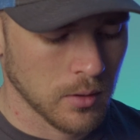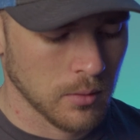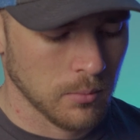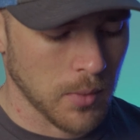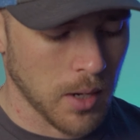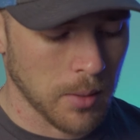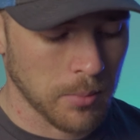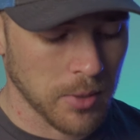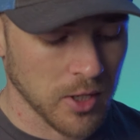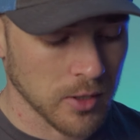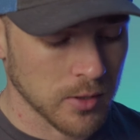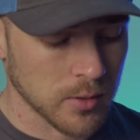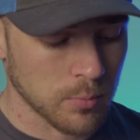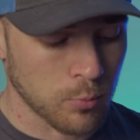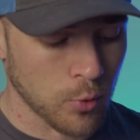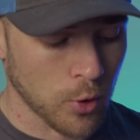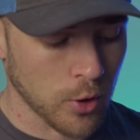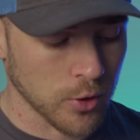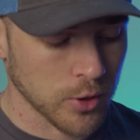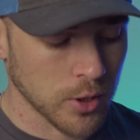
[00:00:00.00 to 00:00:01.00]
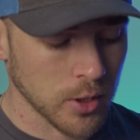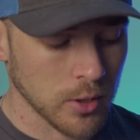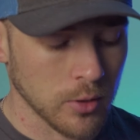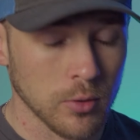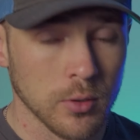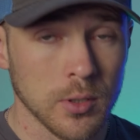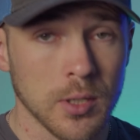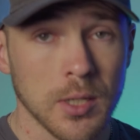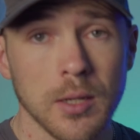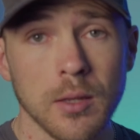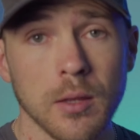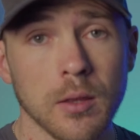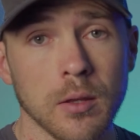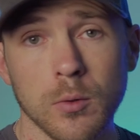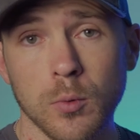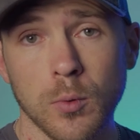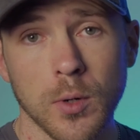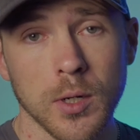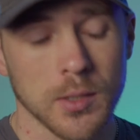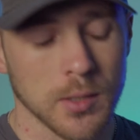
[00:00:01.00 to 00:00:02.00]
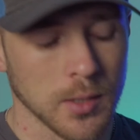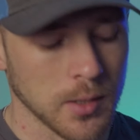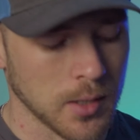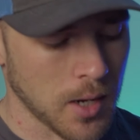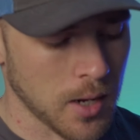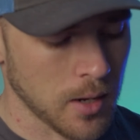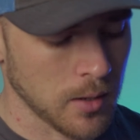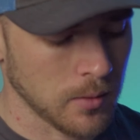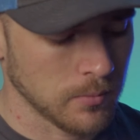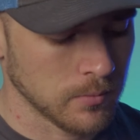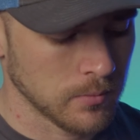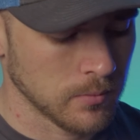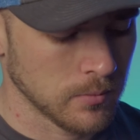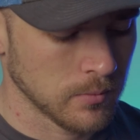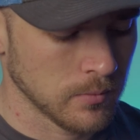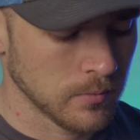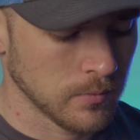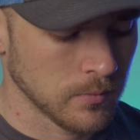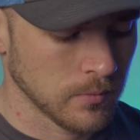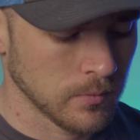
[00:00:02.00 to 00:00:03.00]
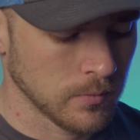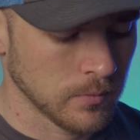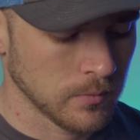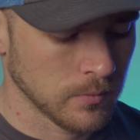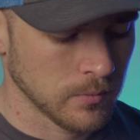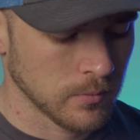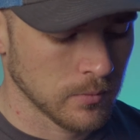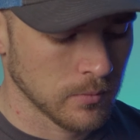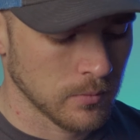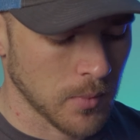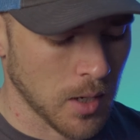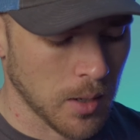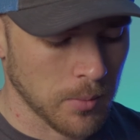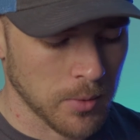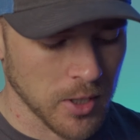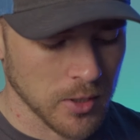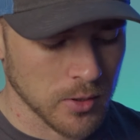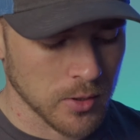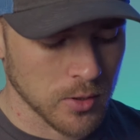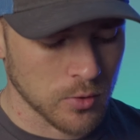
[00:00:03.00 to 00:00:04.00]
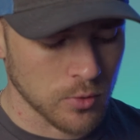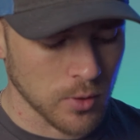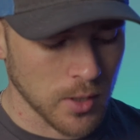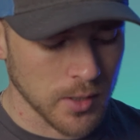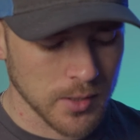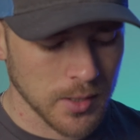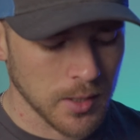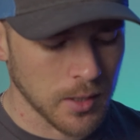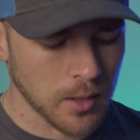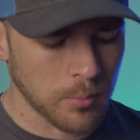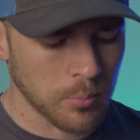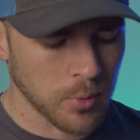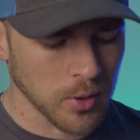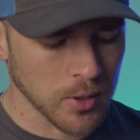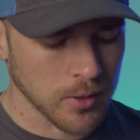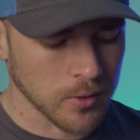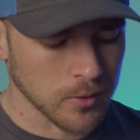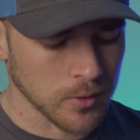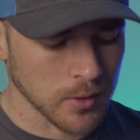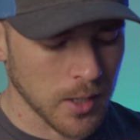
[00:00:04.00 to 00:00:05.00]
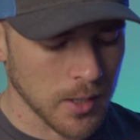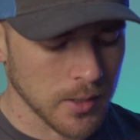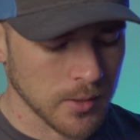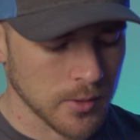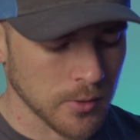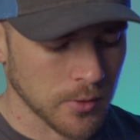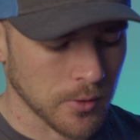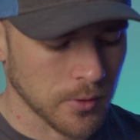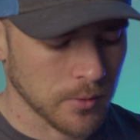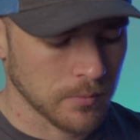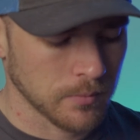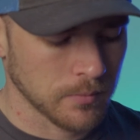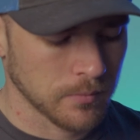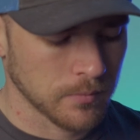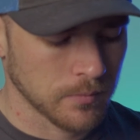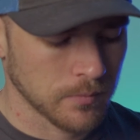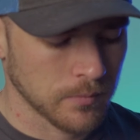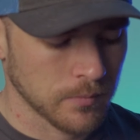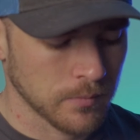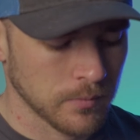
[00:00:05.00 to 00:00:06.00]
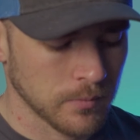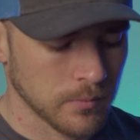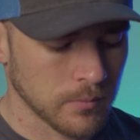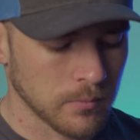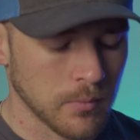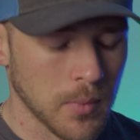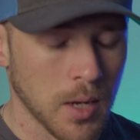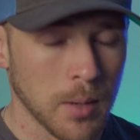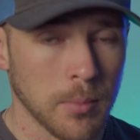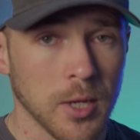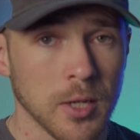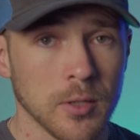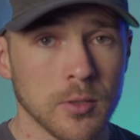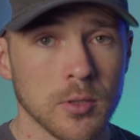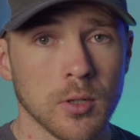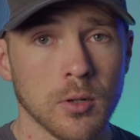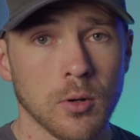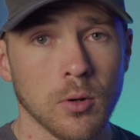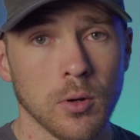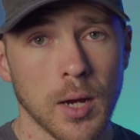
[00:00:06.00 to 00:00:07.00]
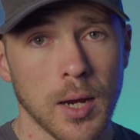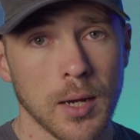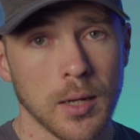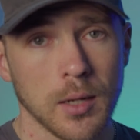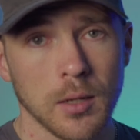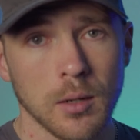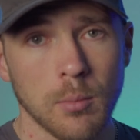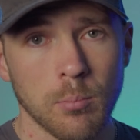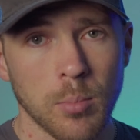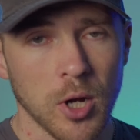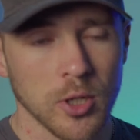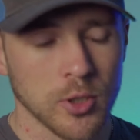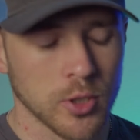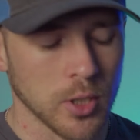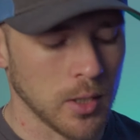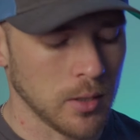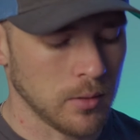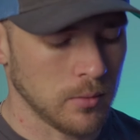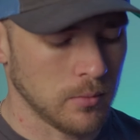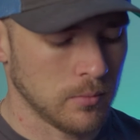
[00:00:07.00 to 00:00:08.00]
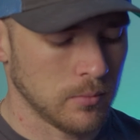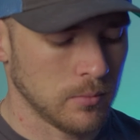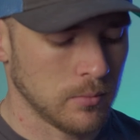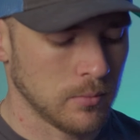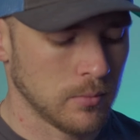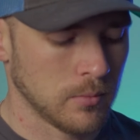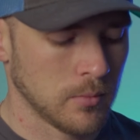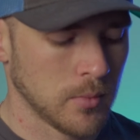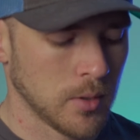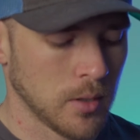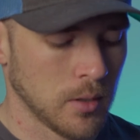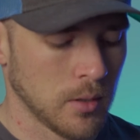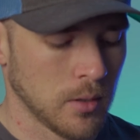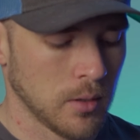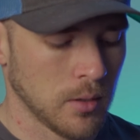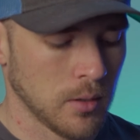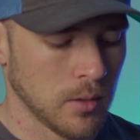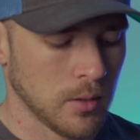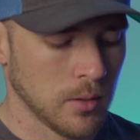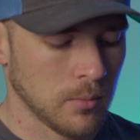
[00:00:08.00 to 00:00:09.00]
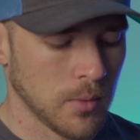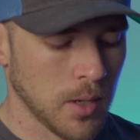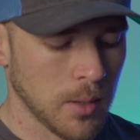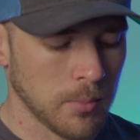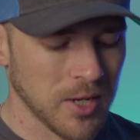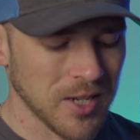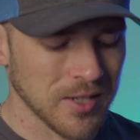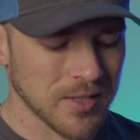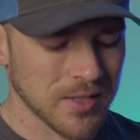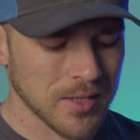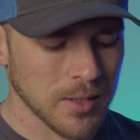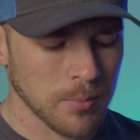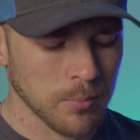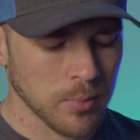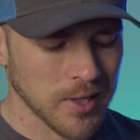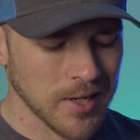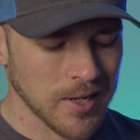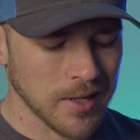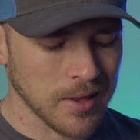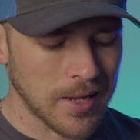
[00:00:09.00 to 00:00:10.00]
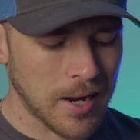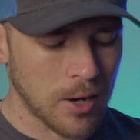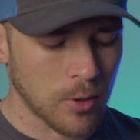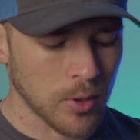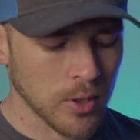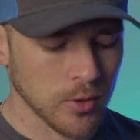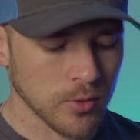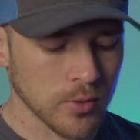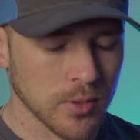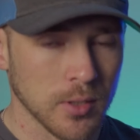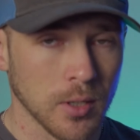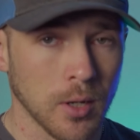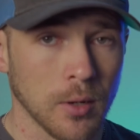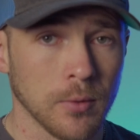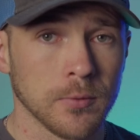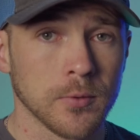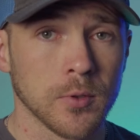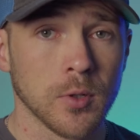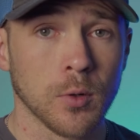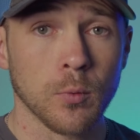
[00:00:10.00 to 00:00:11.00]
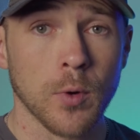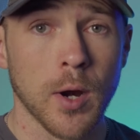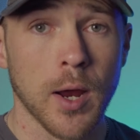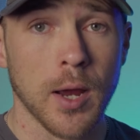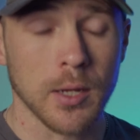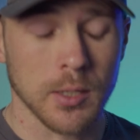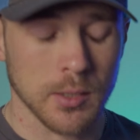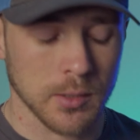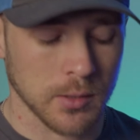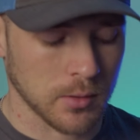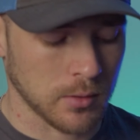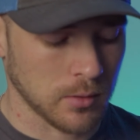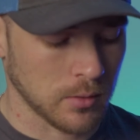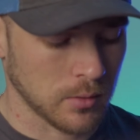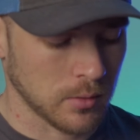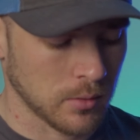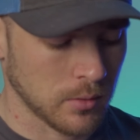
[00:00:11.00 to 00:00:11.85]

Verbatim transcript: Maybe it's brushing your teeth twice a day. Maybe it's dressing up a little nicer. Maybe it's creating a budget. Maybe it's simply allowing yourself to rest.